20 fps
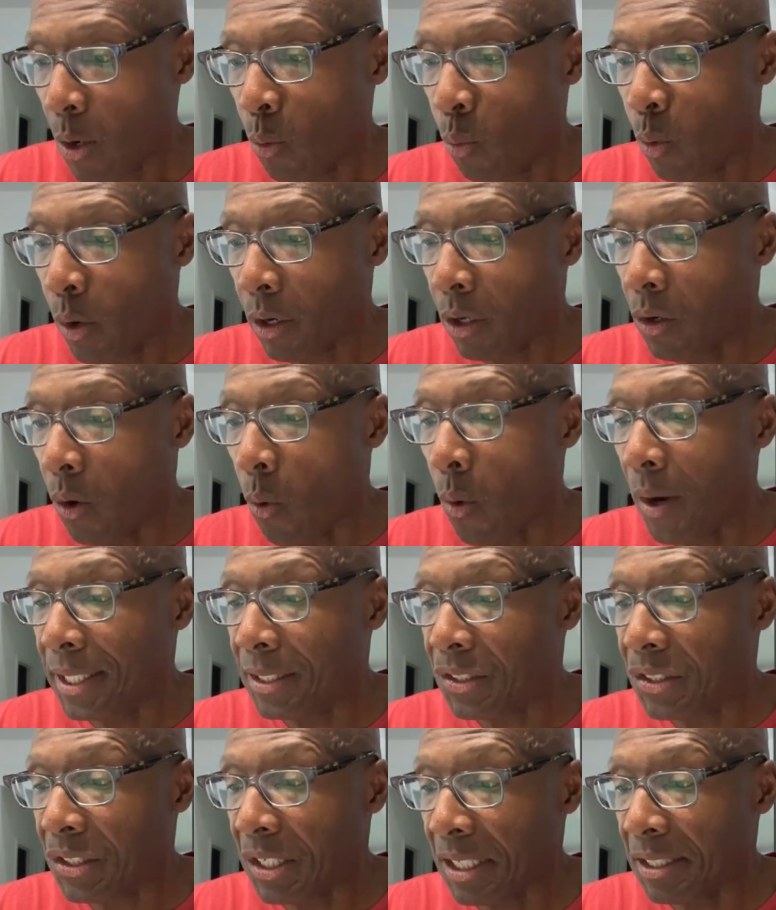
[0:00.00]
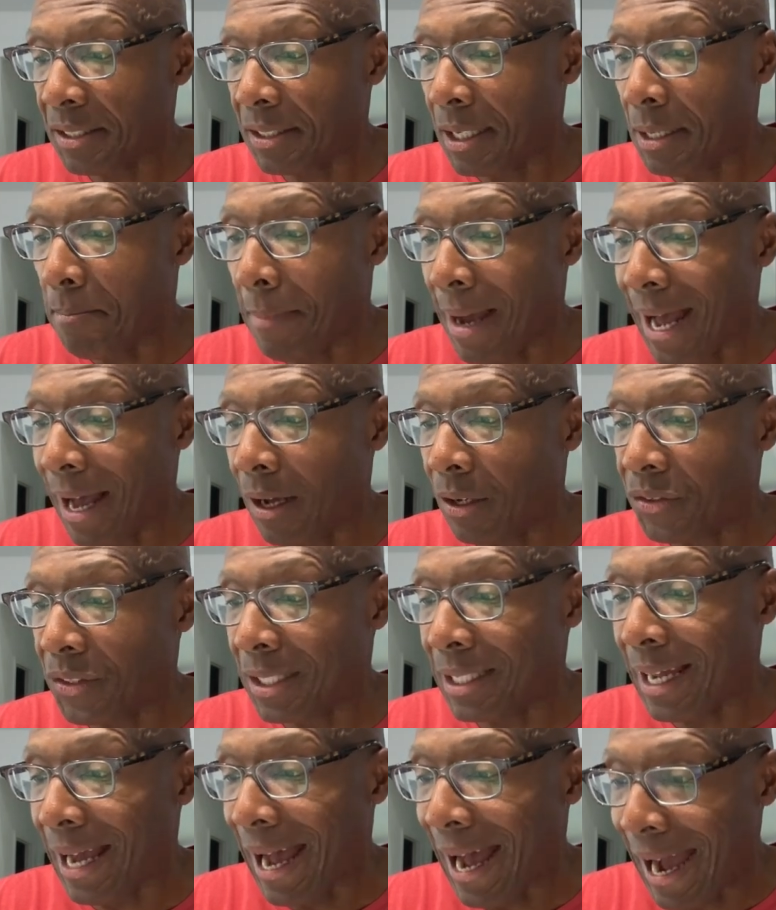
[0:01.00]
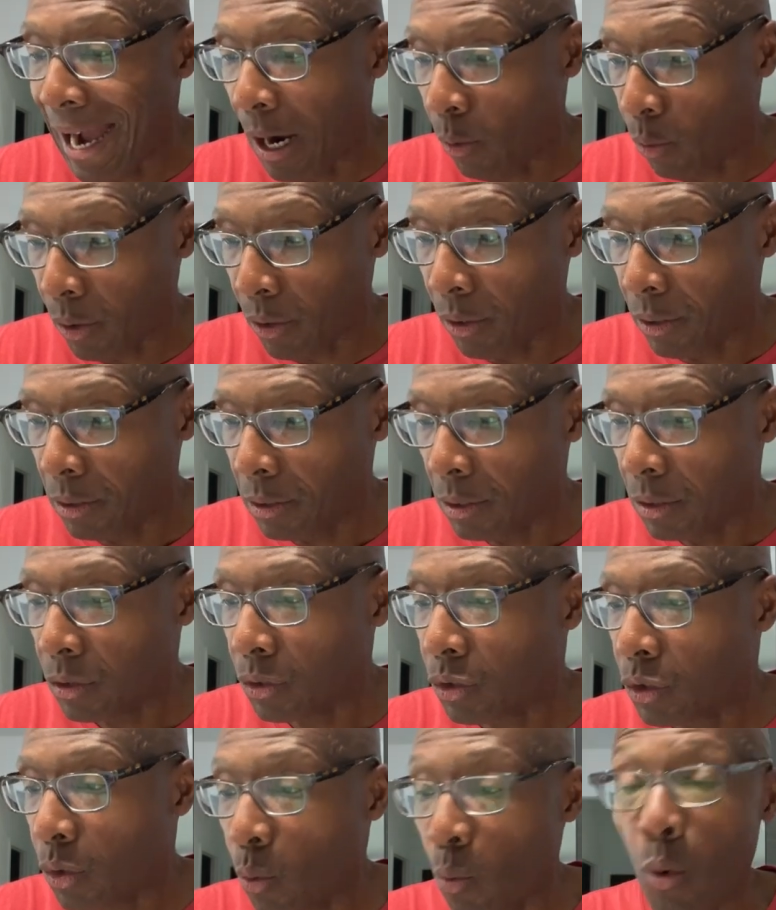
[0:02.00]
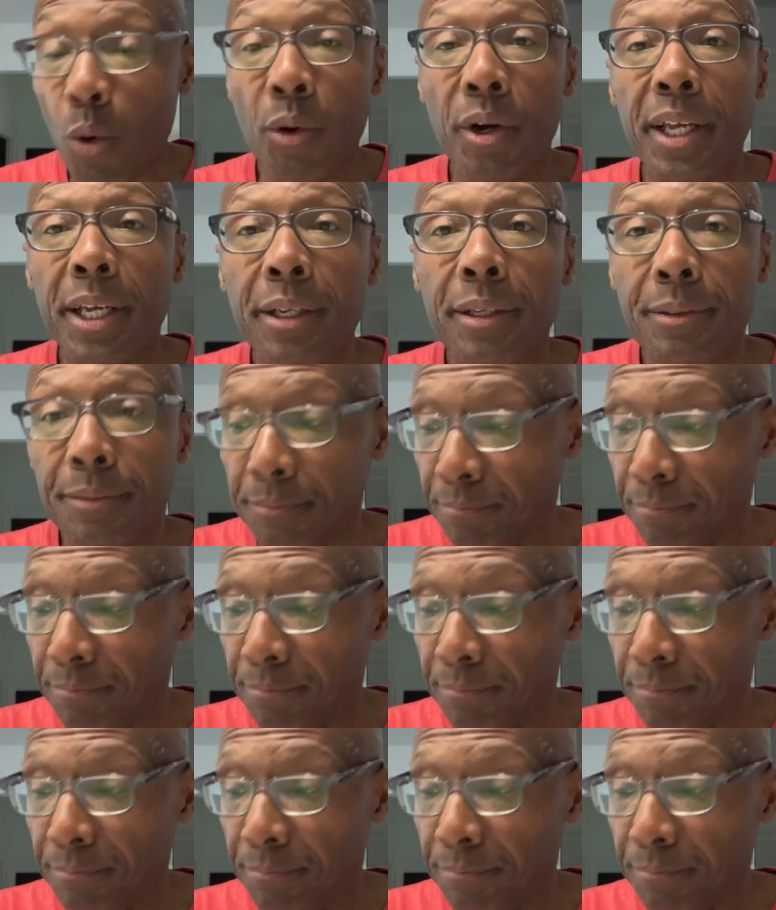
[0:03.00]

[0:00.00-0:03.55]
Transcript: We're going 60 miles an hour toward it.